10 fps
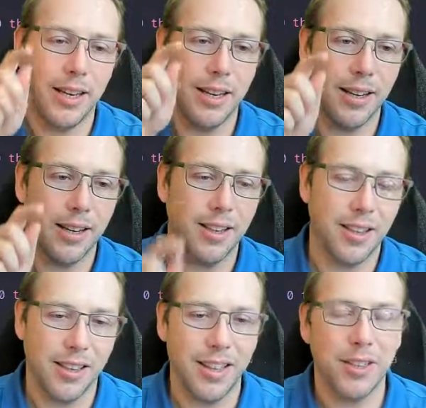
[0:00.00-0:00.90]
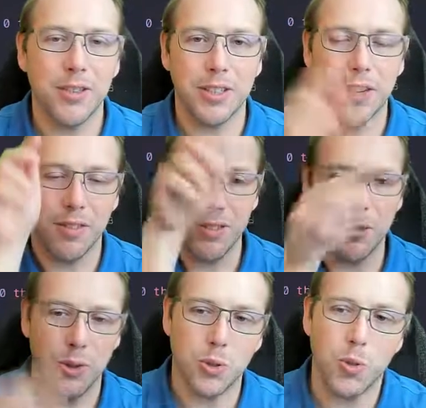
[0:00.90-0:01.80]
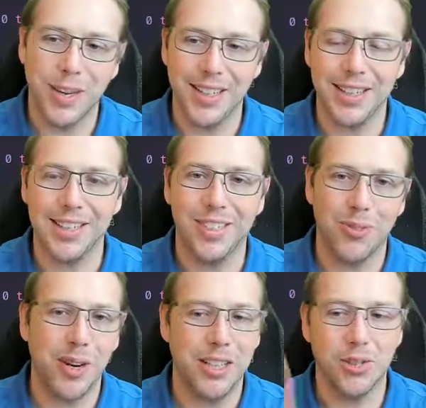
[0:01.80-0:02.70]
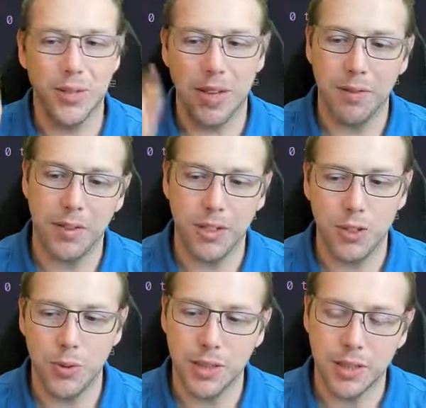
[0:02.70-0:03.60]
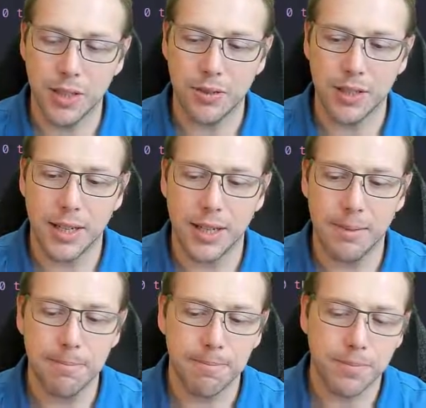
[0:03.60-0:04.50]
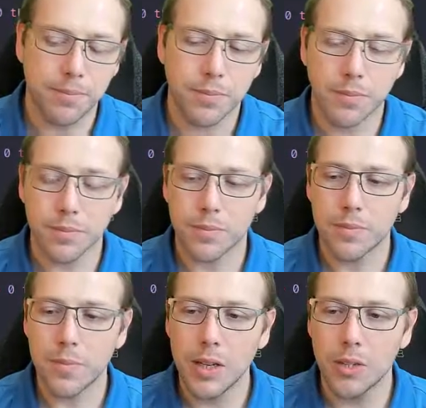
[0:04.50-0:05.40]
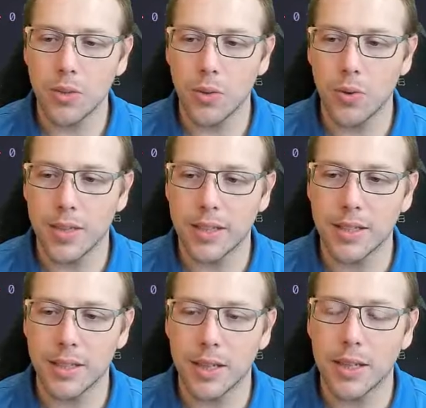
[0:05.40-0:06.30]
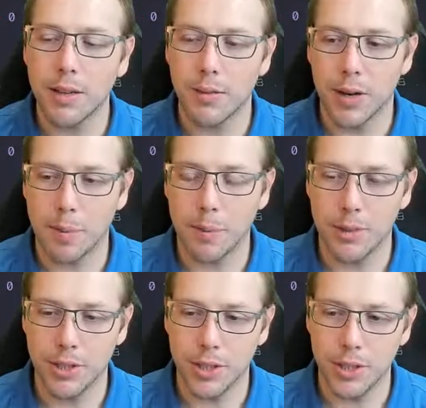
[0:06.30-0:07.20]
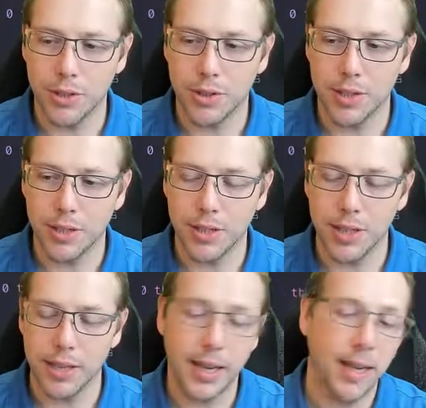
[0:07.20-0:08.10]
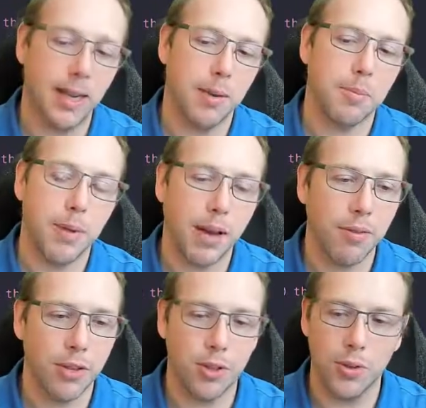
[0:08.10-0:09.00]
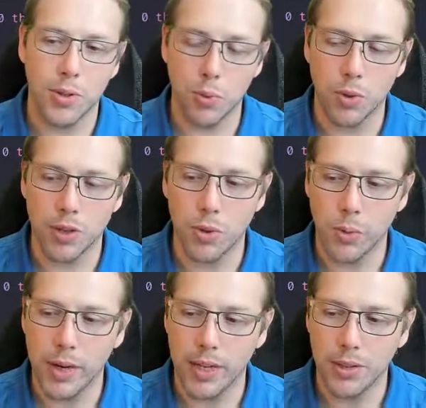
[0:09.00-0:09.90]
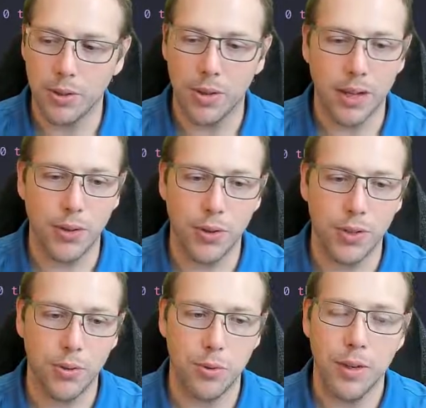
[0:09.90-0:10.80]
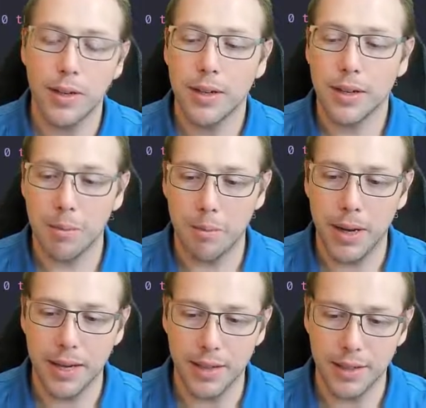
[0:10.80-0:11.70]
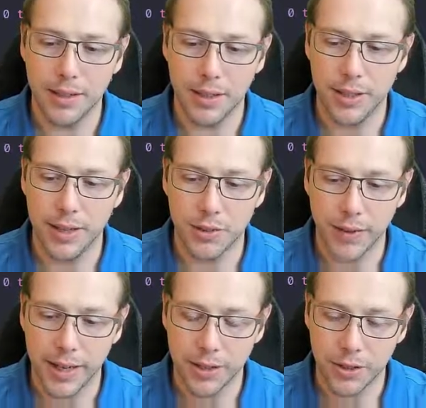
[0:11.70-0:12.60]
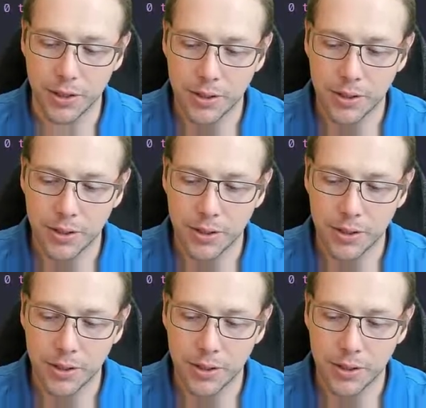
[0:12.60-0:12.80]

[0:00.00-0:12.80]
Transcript: in the left, it's having to do it twice, and on the right, it's only having to do it a single time. So that's a clever optimization to say like, hey, I'm having to do this work already, so I'm going to combine it to see that it's faster.